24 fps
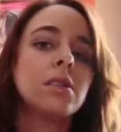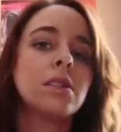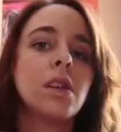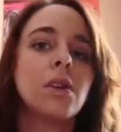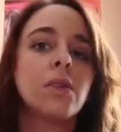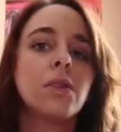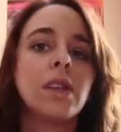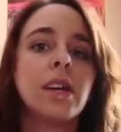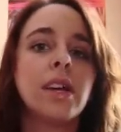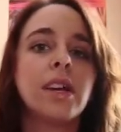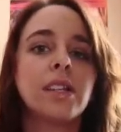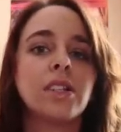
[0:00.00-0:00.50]

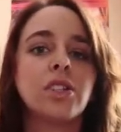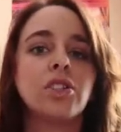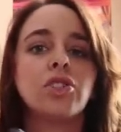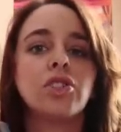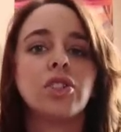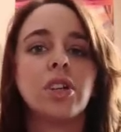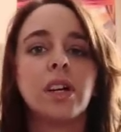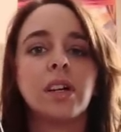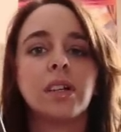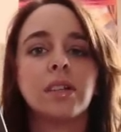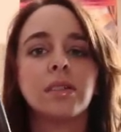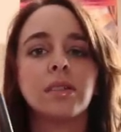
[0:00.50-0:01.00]
So then
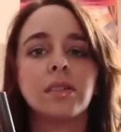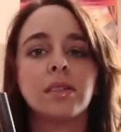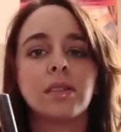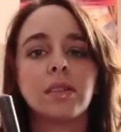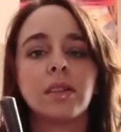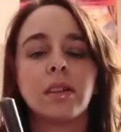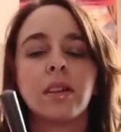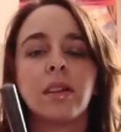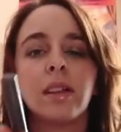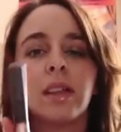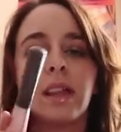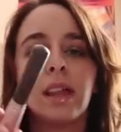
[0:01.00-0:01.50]
just
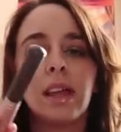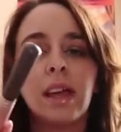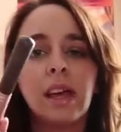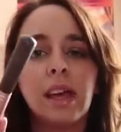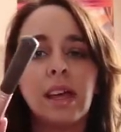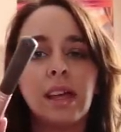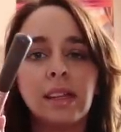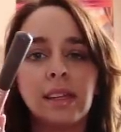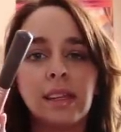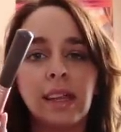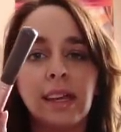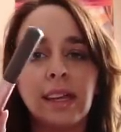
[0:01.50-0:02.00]

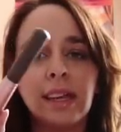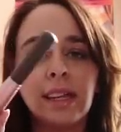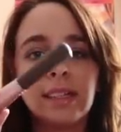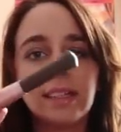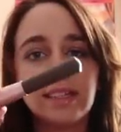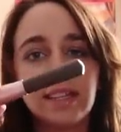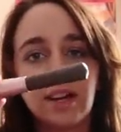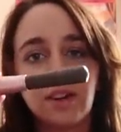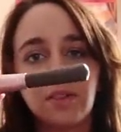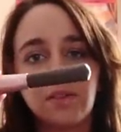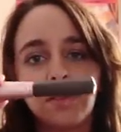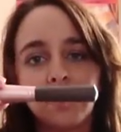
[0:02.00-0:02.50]
lay it
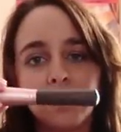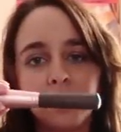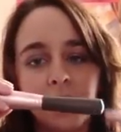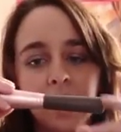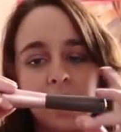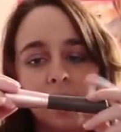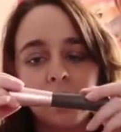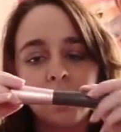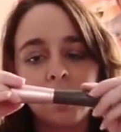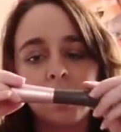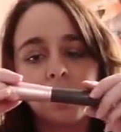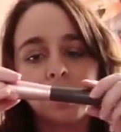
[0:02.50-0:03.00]
down
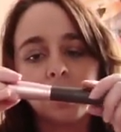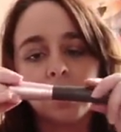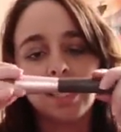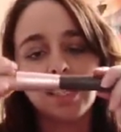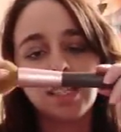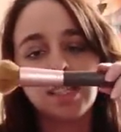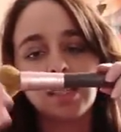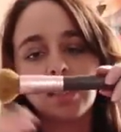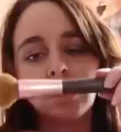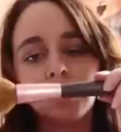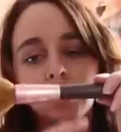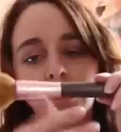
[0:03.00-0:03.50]
flat like
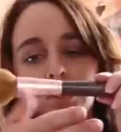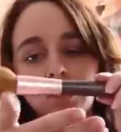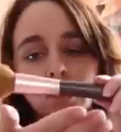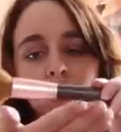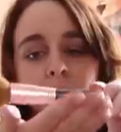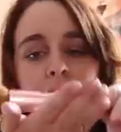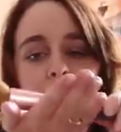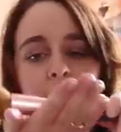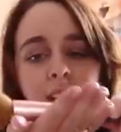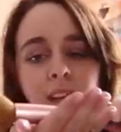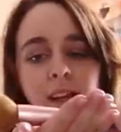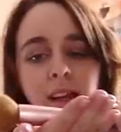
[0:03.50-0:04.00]
this to
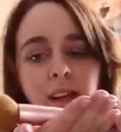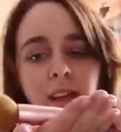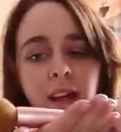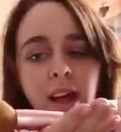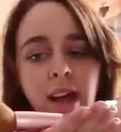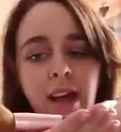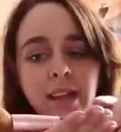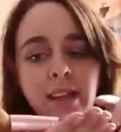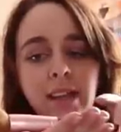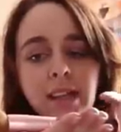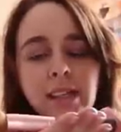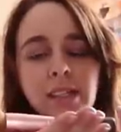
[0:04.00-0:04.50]
dry.
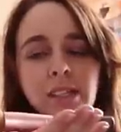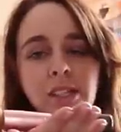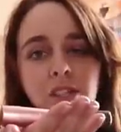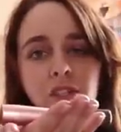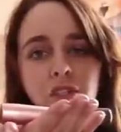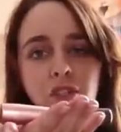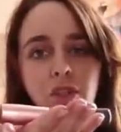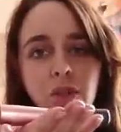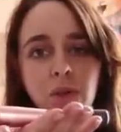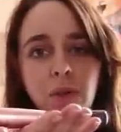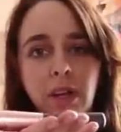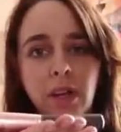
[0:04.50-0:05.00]
I like to
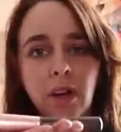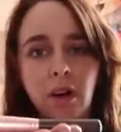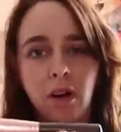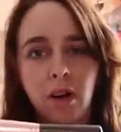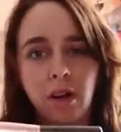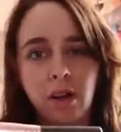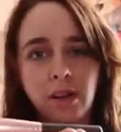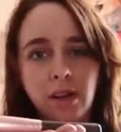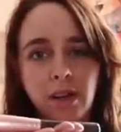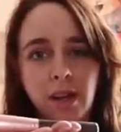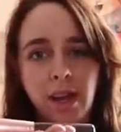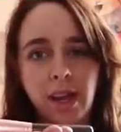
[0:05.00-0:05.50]
do it
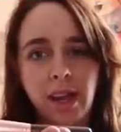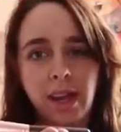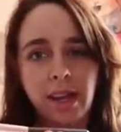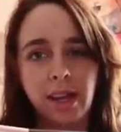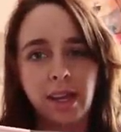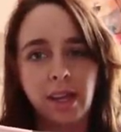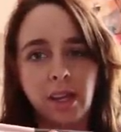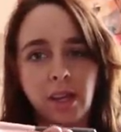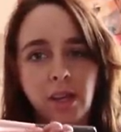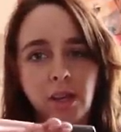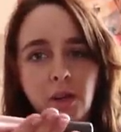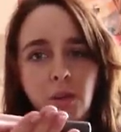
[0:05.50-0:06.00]
on
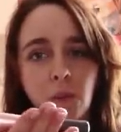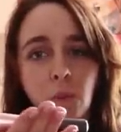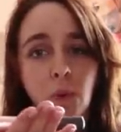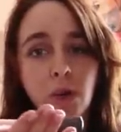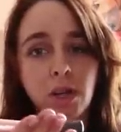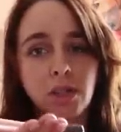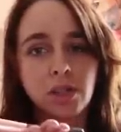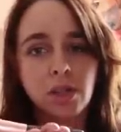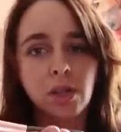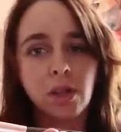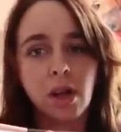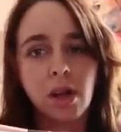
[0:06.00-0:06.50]
a
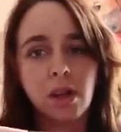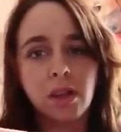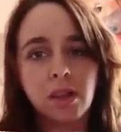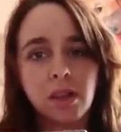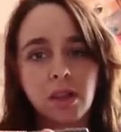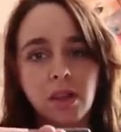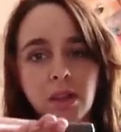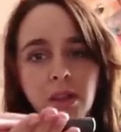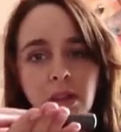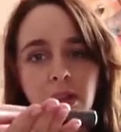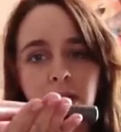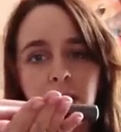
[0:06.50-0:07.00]
washcloth.
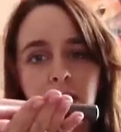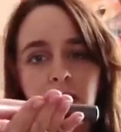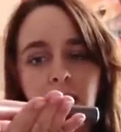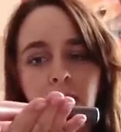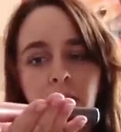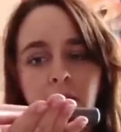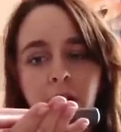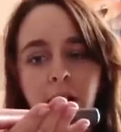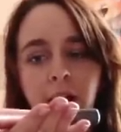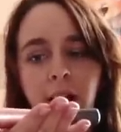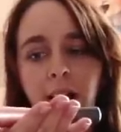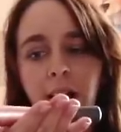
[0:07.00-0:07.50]

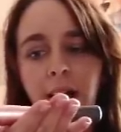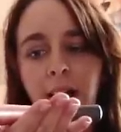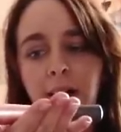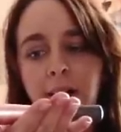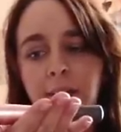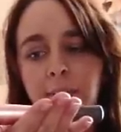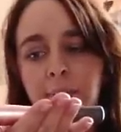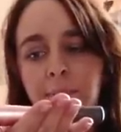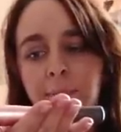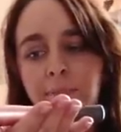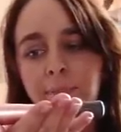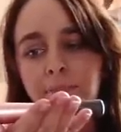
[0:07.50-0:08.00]

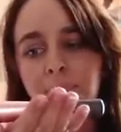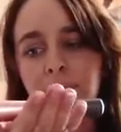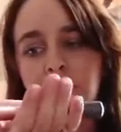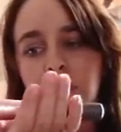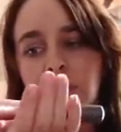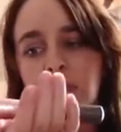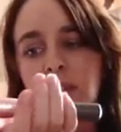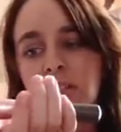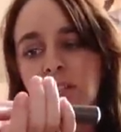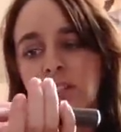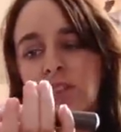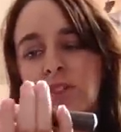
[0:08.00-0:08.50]
Um,
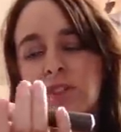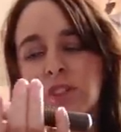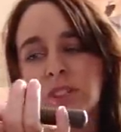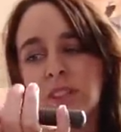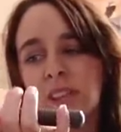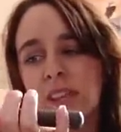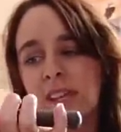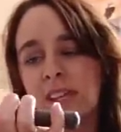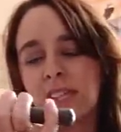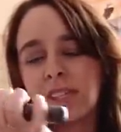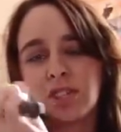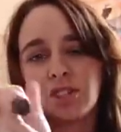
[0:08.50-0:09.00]
you
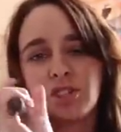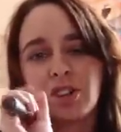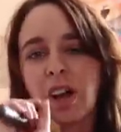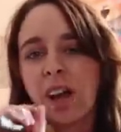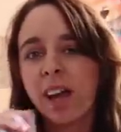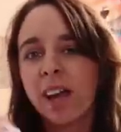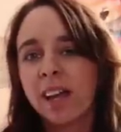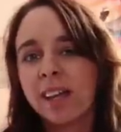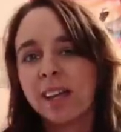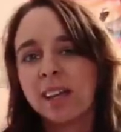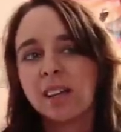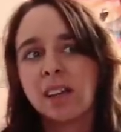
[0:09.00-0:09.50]
just lay it to
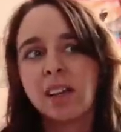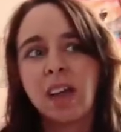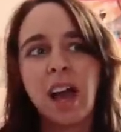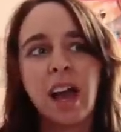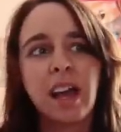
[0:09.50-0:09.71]
dry.